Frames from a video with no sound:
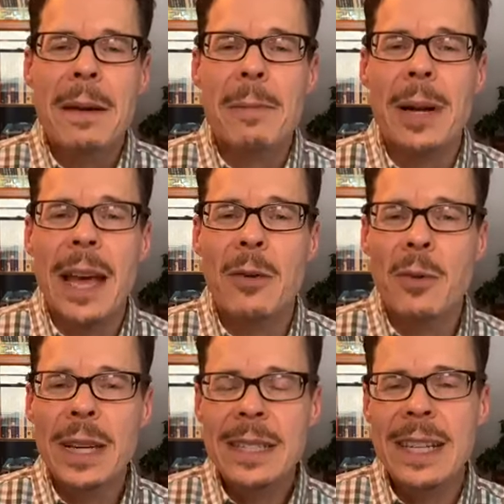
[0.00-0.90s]
But I
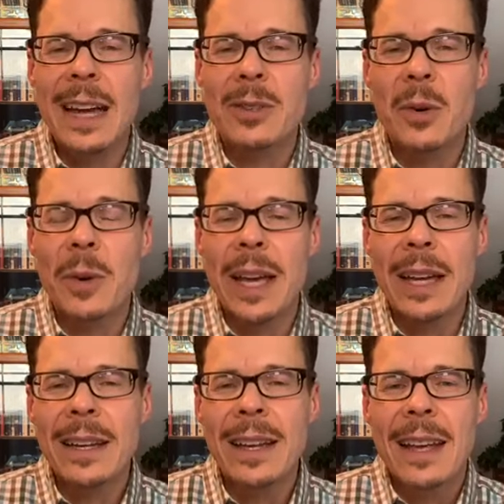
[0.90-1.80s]
reached out to
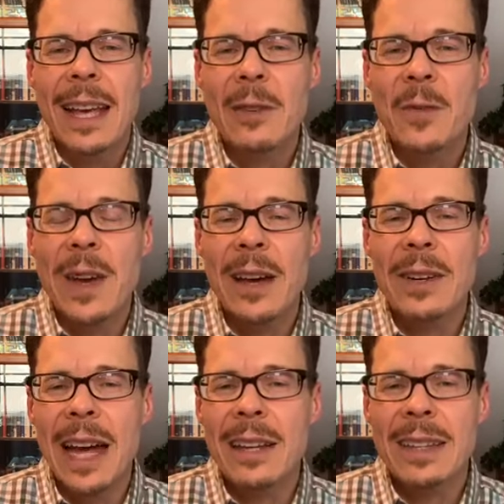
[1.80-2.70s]
Wayne and
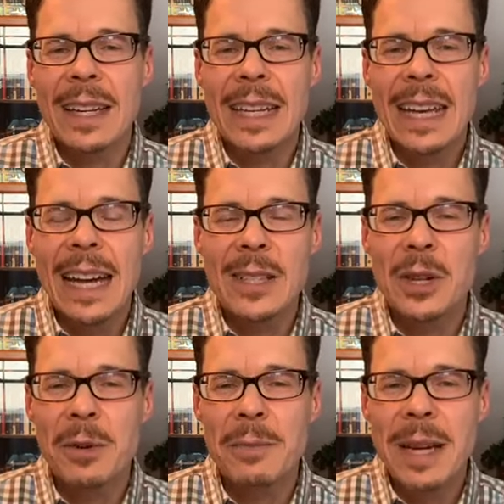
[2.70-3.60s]
found out that he had his
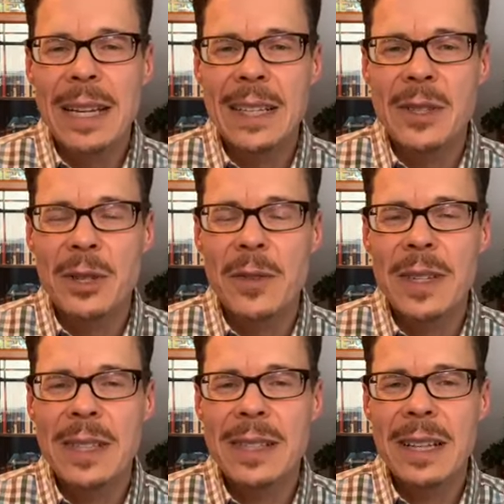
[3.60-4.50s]
own media
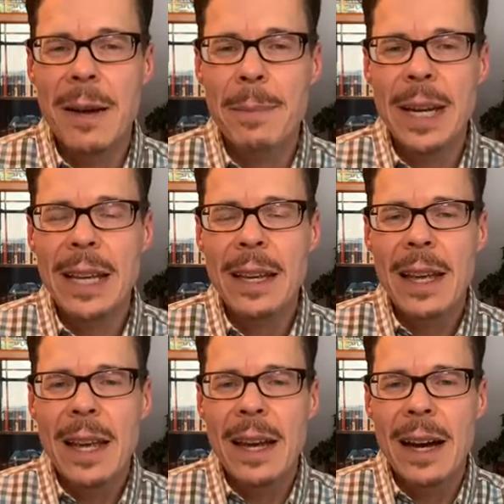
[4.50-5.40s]
services company,
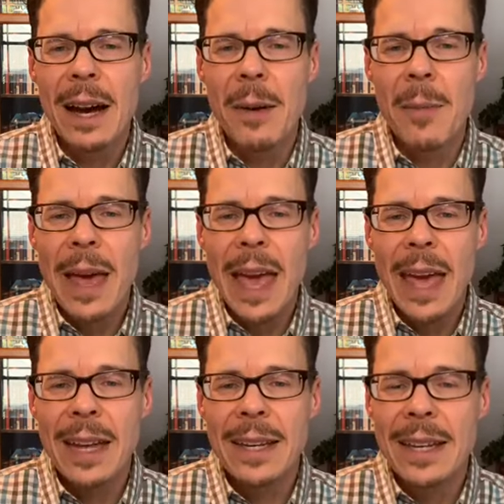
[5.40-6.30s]

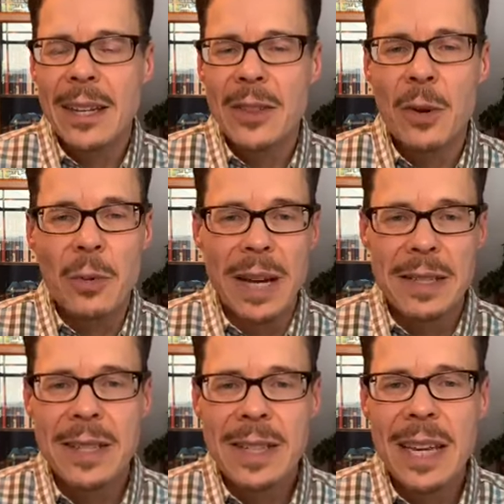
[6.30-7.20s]
and the
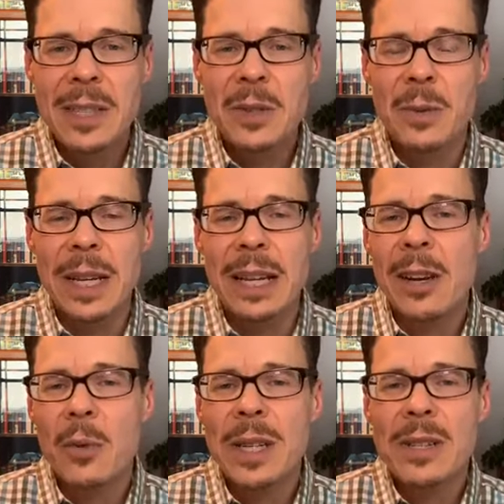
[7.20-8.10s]
rest is history.
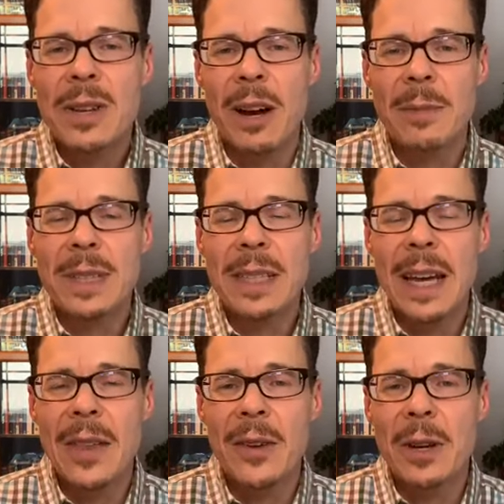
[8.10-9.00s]
We saw him
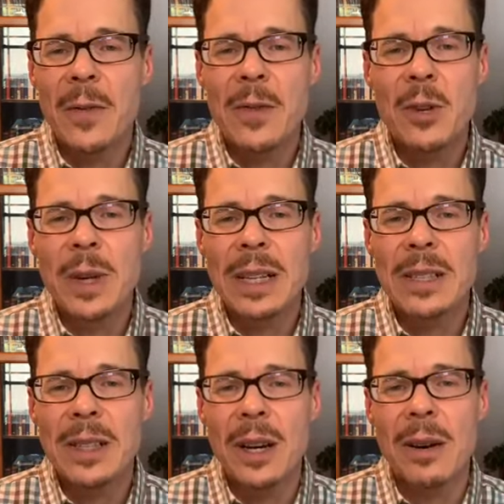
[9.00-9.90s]
together a few
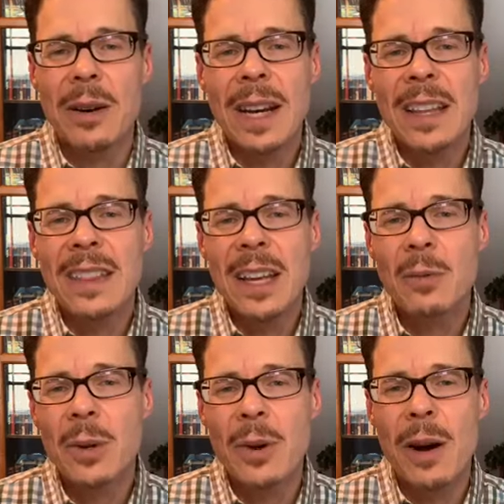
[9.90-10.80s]
weeks ago, and I
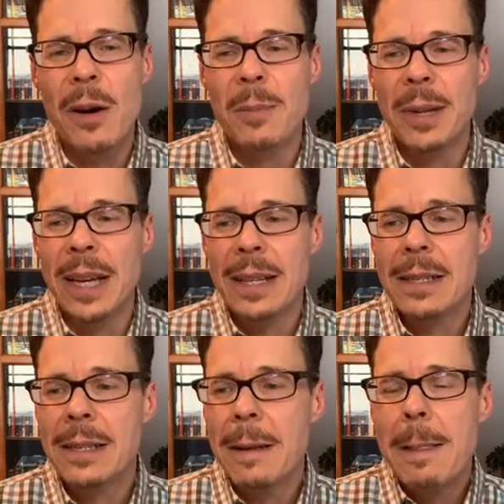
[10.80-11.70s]
think we were all
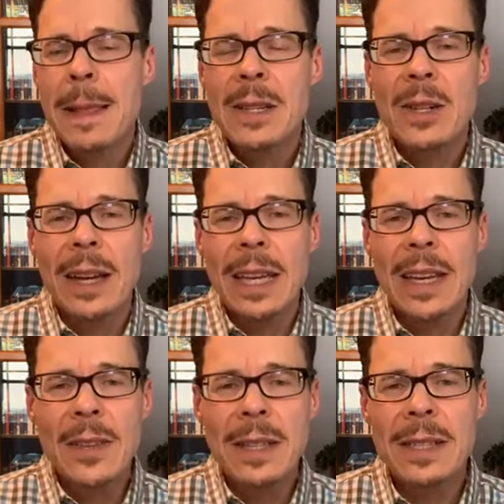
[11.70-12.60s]
blessed. So I
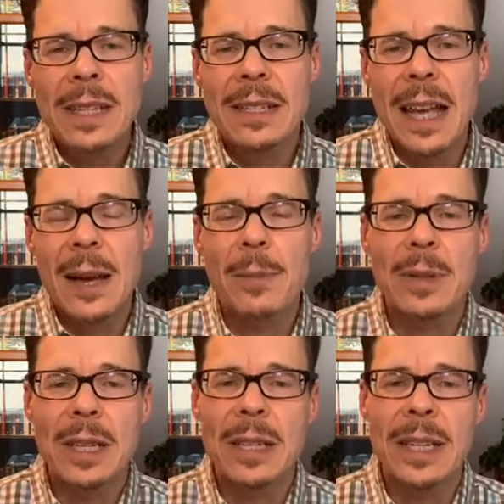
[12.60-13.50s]
give this example
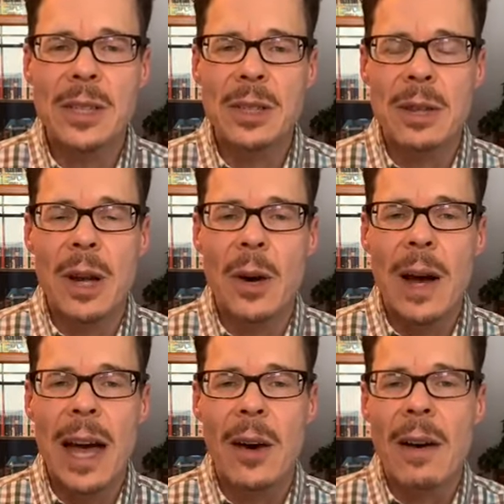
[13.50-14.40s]
to let you know
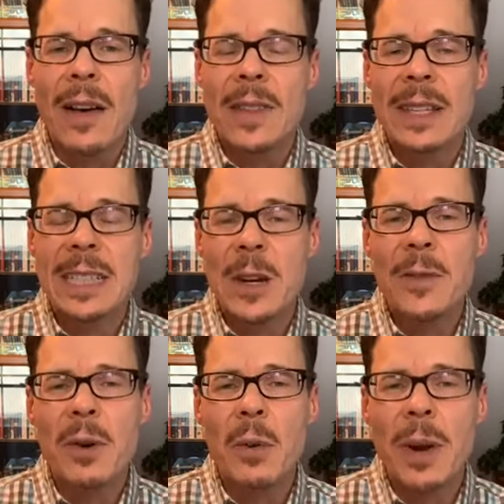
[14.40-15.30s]
how the
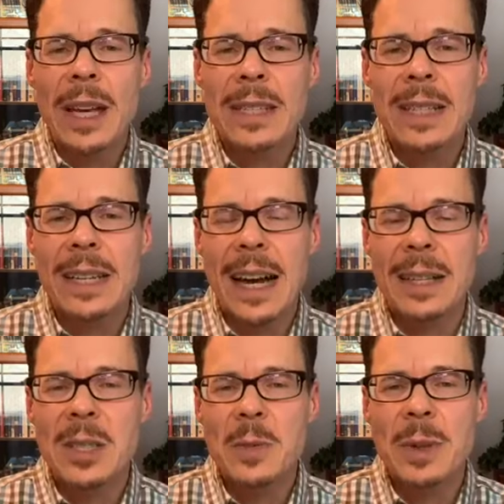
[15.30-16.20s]
different ways that
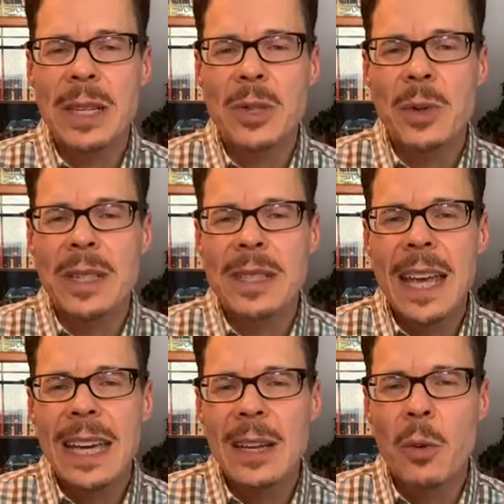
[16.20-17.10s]
God speaks to us,
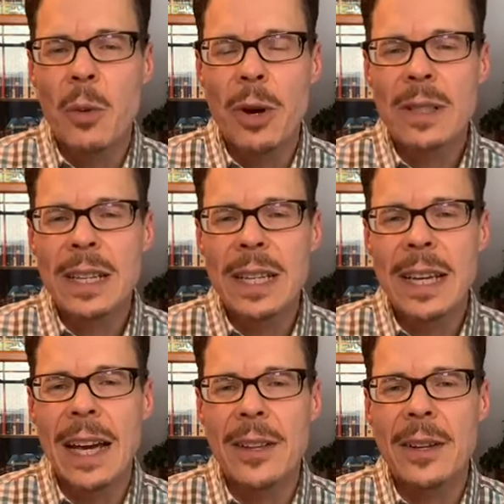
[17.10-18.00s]
they can work
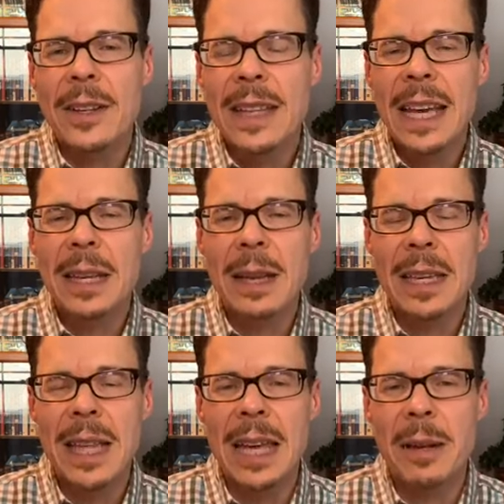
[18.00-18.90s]
together, they
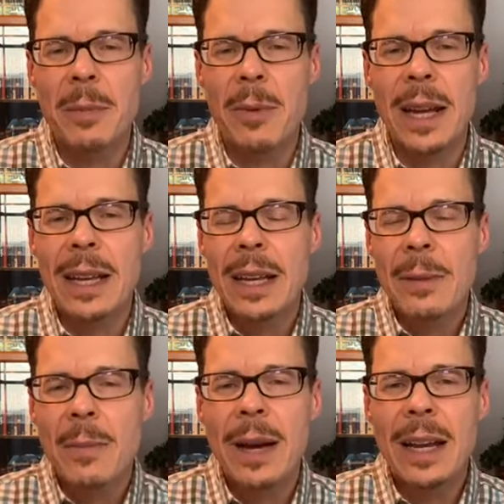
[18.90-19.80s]
can
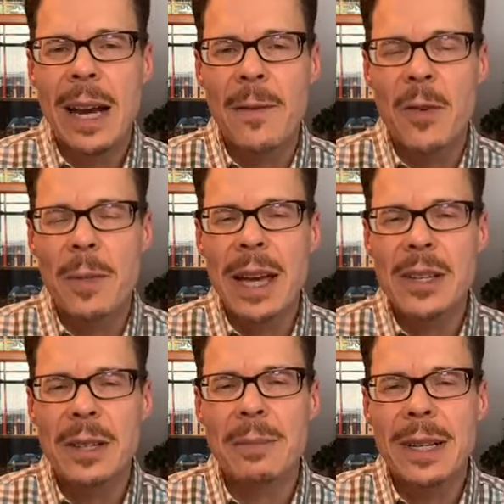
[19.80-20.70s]
bring
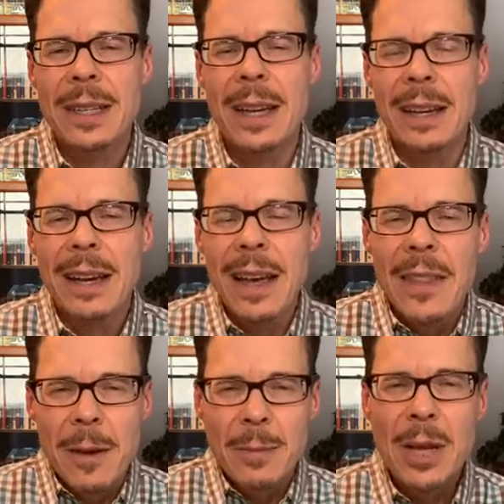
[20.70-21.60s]
confirmation. But the
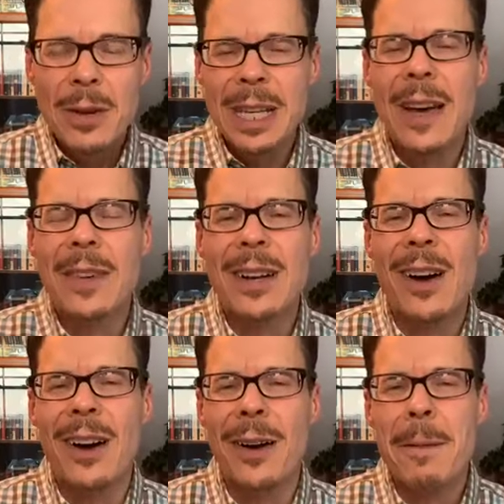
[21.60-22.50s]
beauty of it
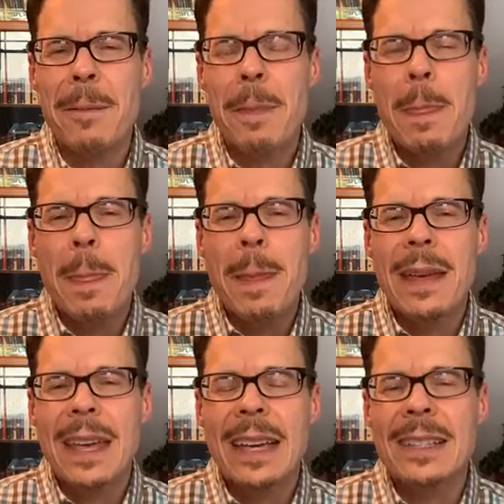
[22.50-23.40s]
all
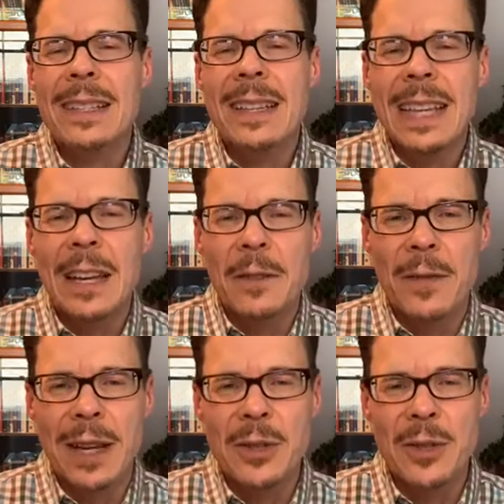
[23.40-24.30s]
is the
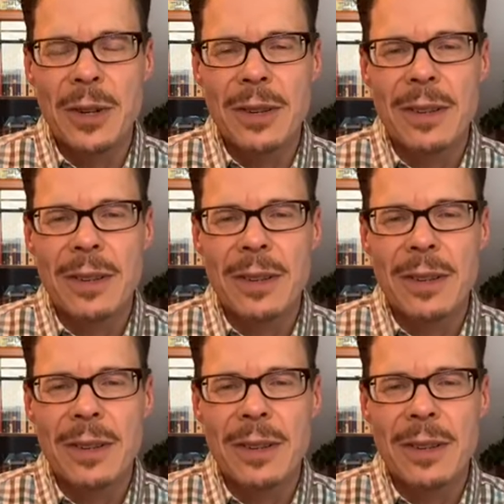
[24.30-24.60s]
adventure.